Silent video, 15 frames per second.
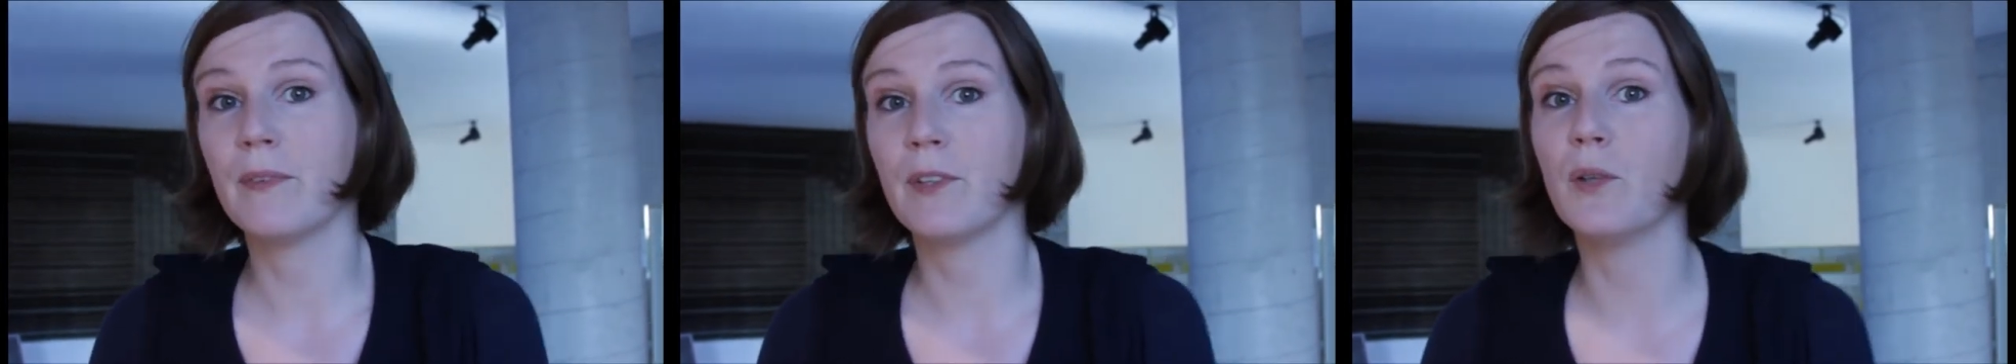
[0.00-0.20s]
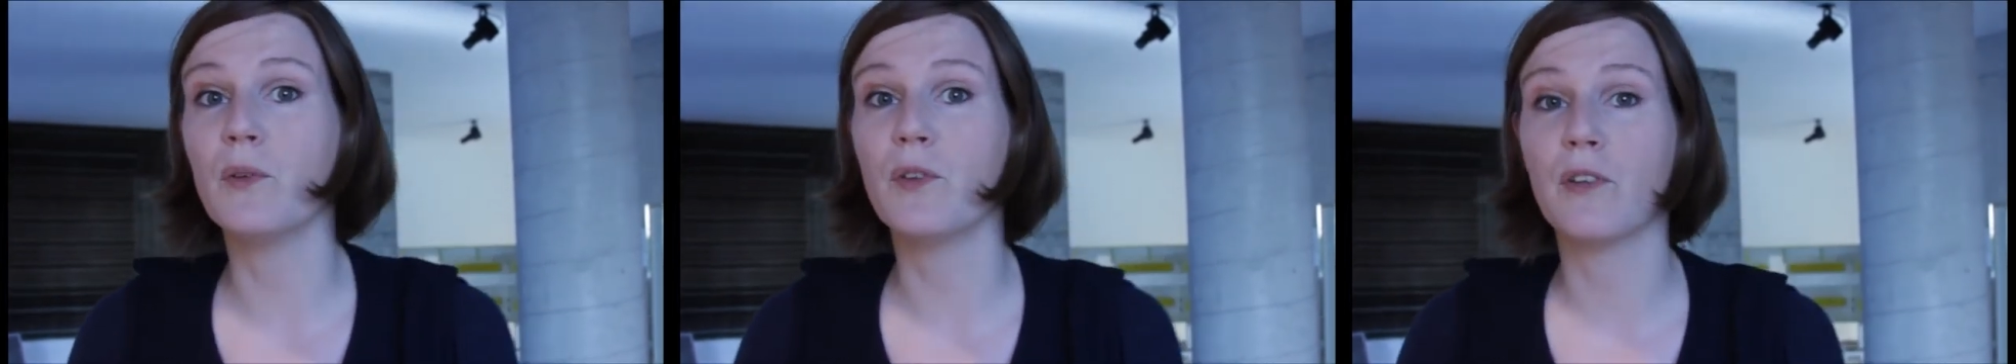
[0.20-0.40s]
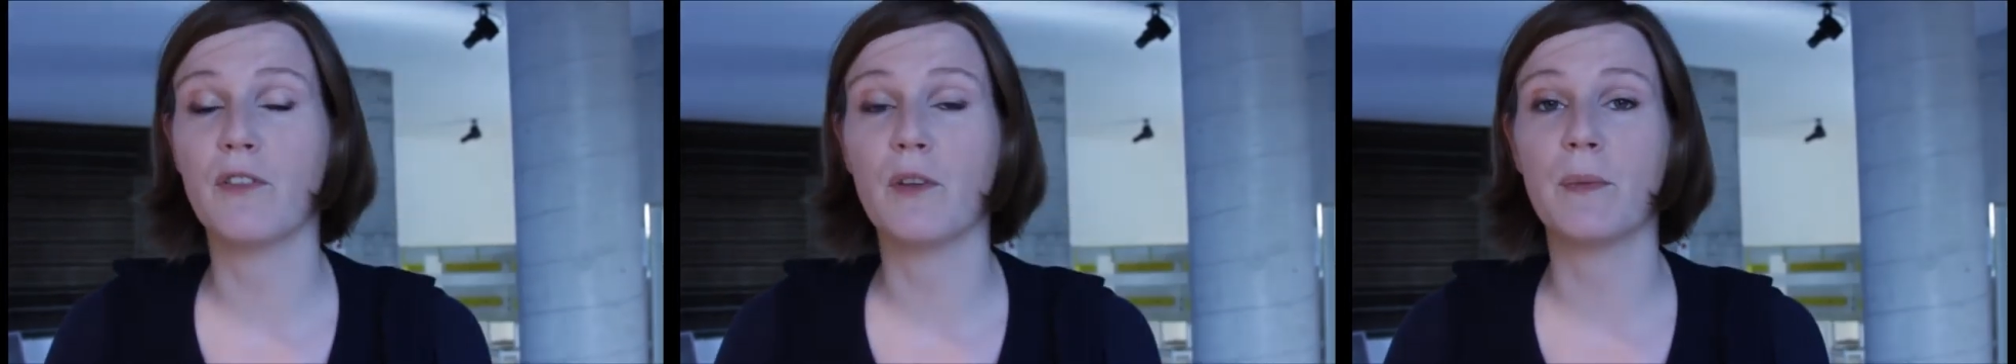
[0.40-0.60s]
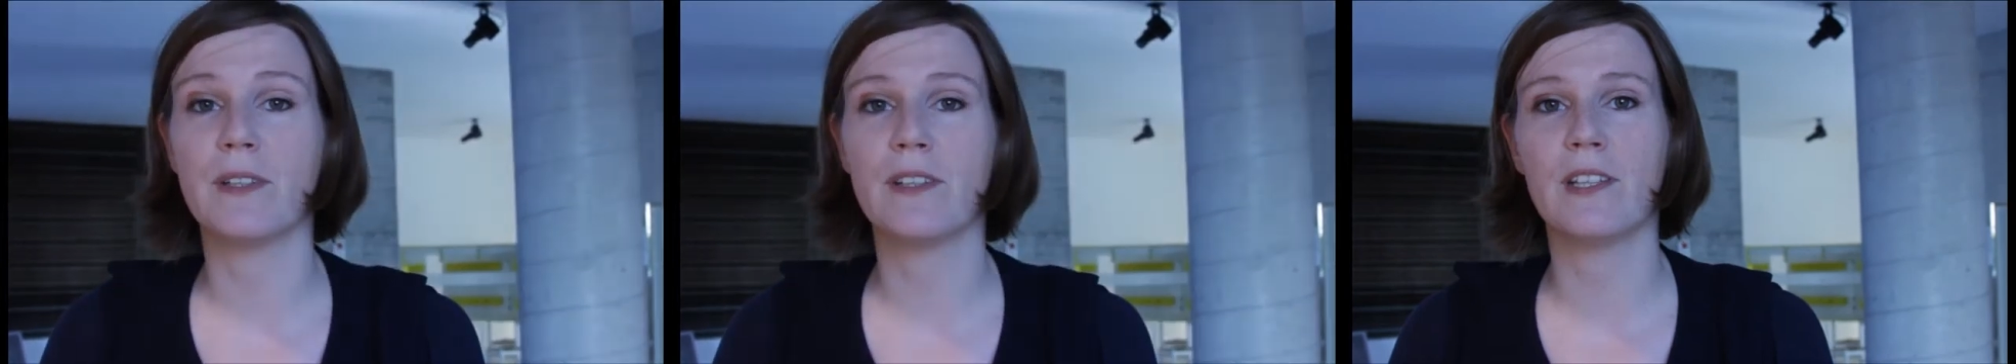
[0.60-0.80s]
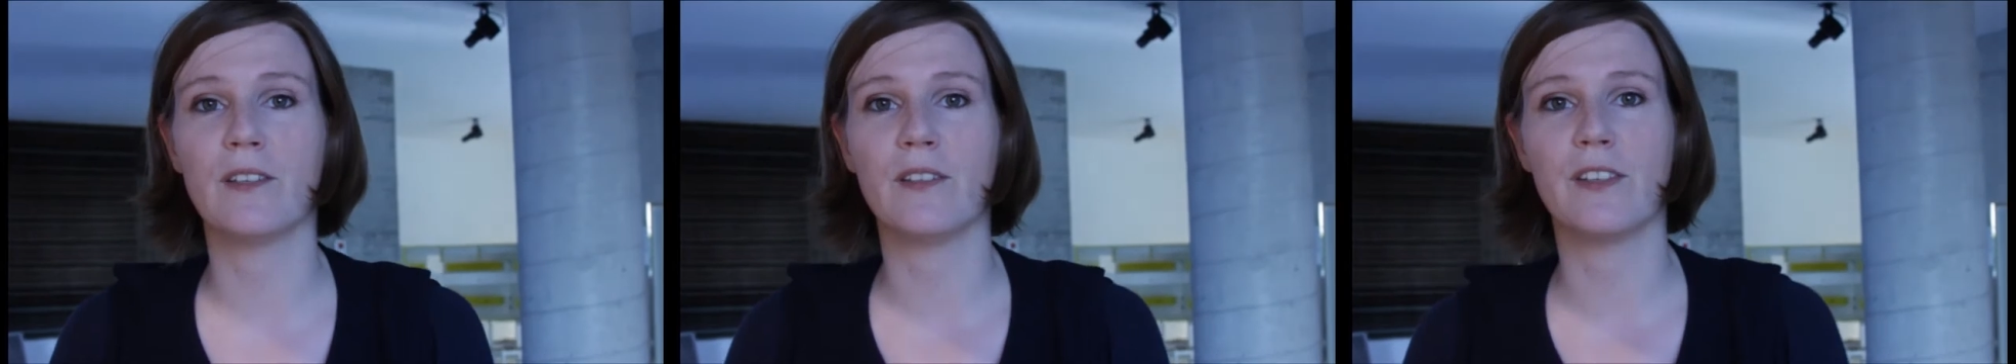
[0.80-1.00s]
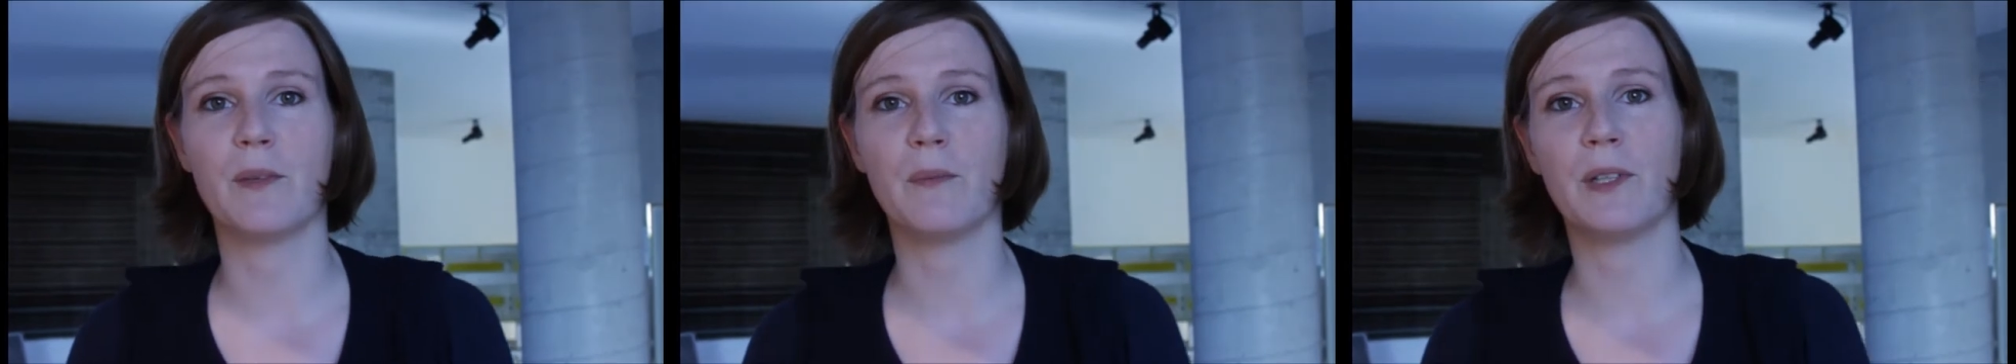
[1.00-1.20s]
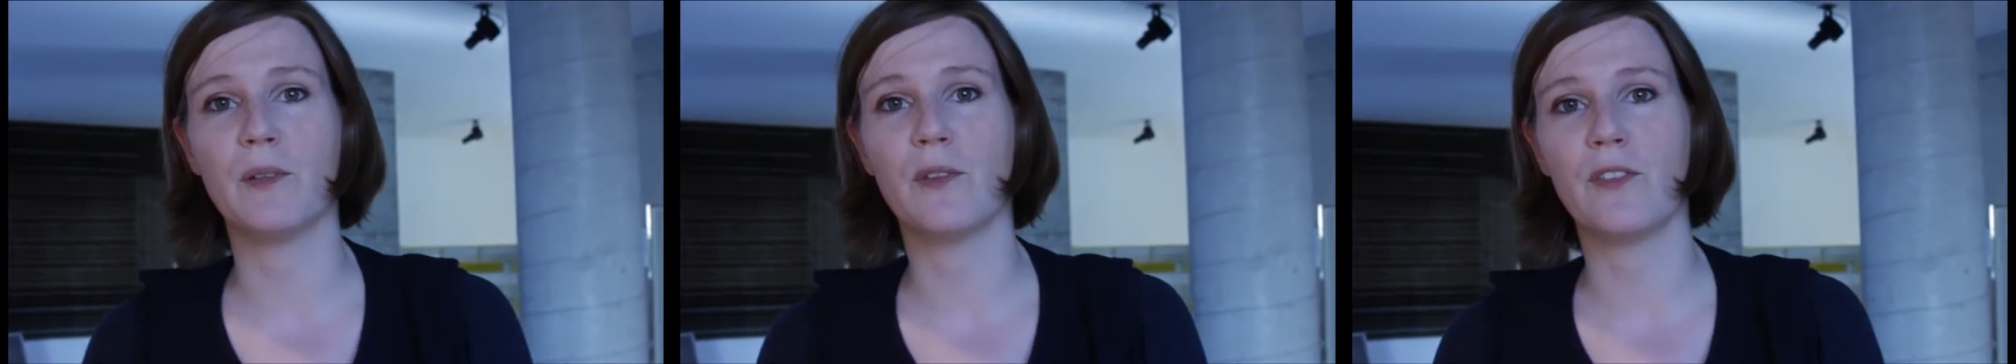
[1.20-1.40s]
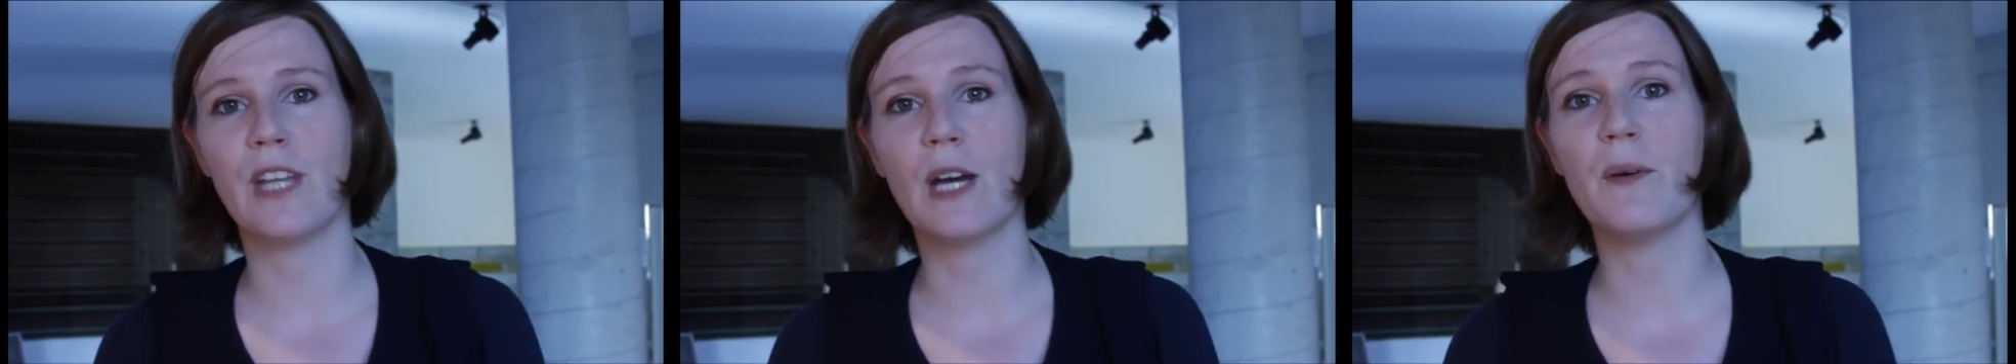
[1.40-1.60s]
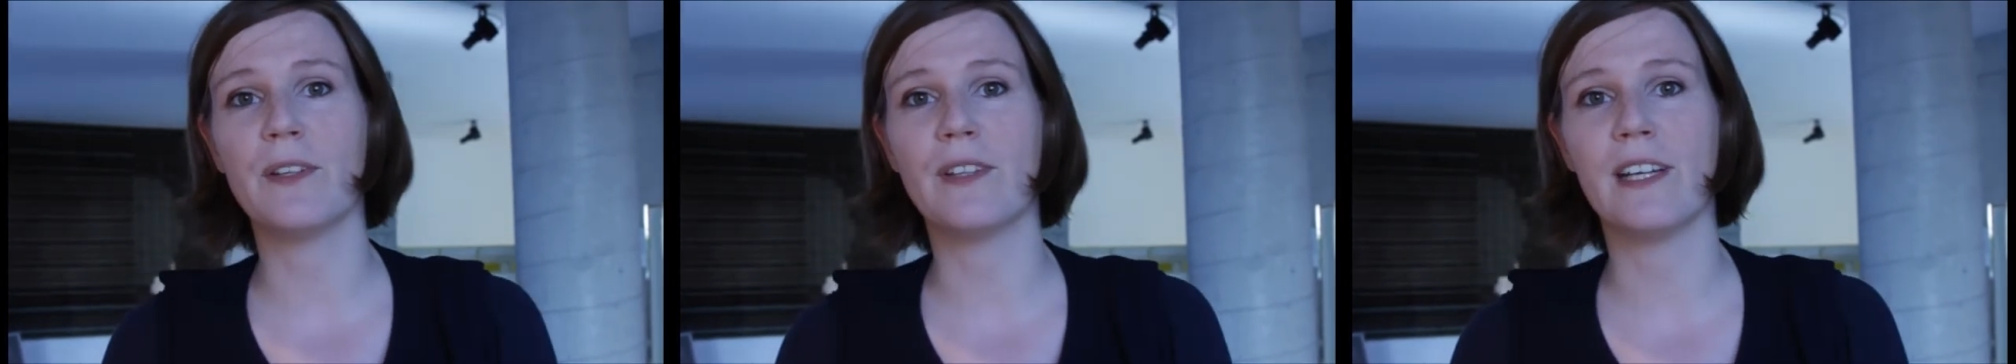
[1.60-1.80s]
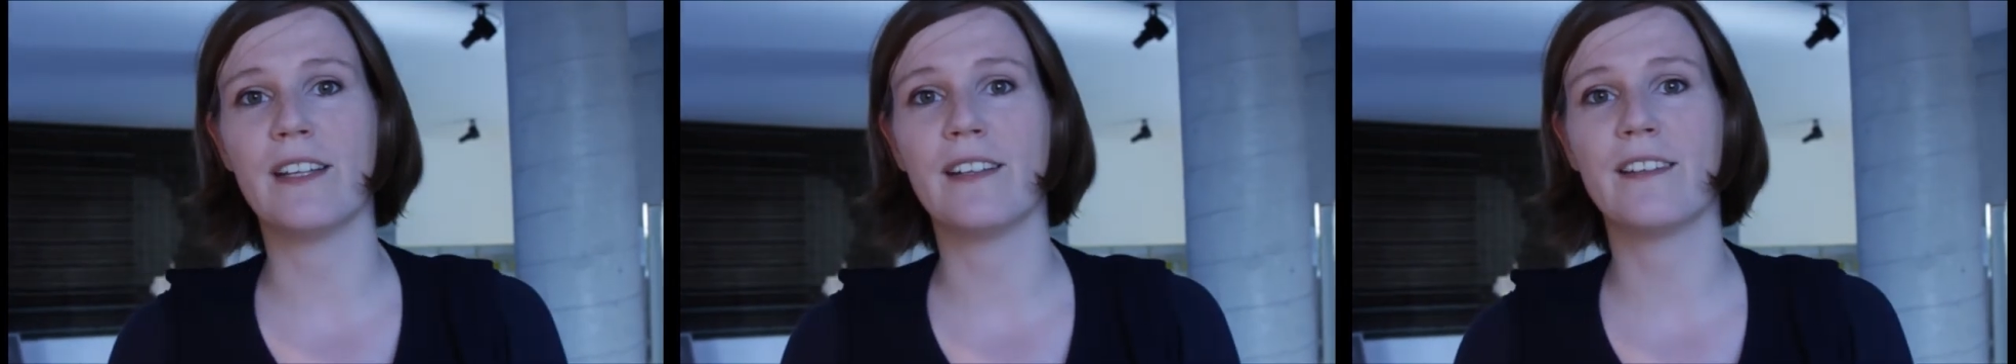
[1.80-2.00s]
use of the material that we use
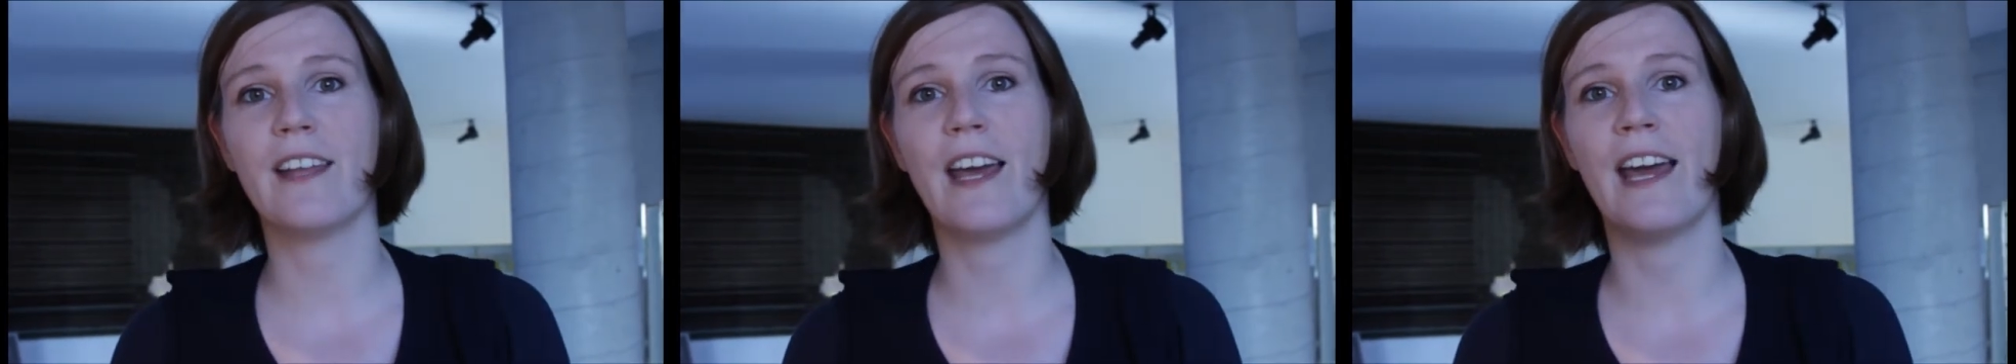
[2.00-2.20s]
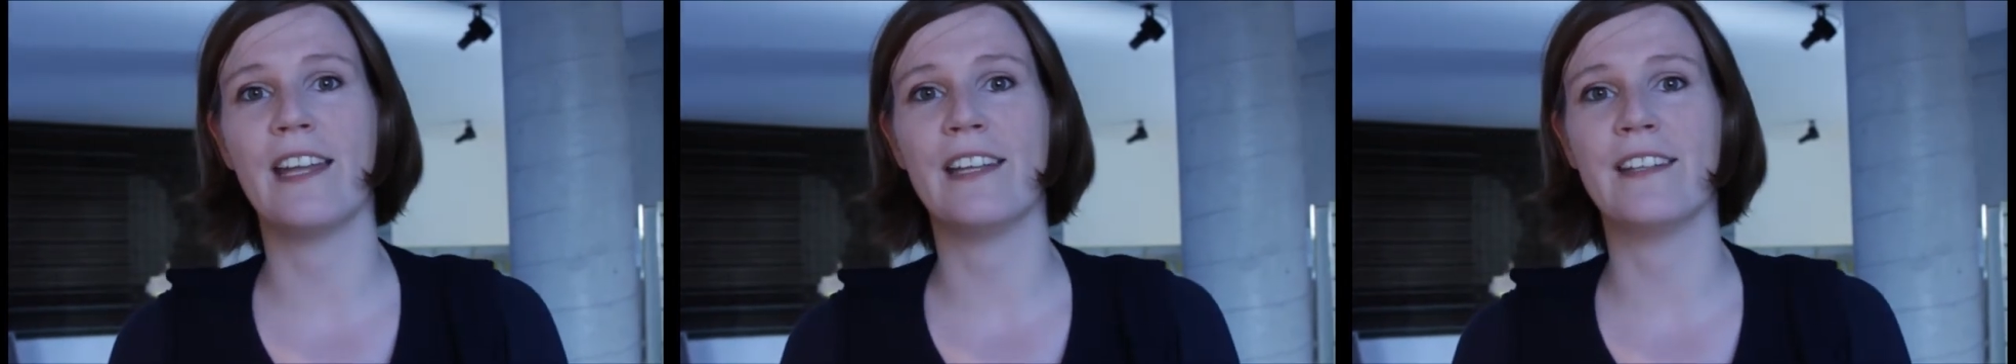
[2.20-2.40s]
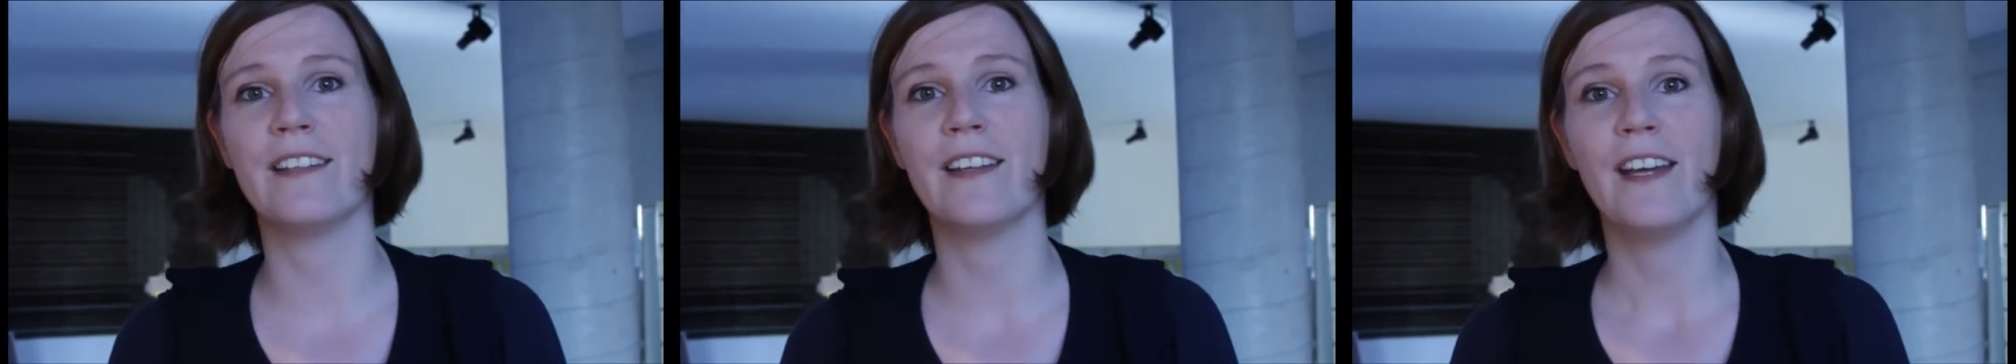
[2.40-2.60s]
nowadays and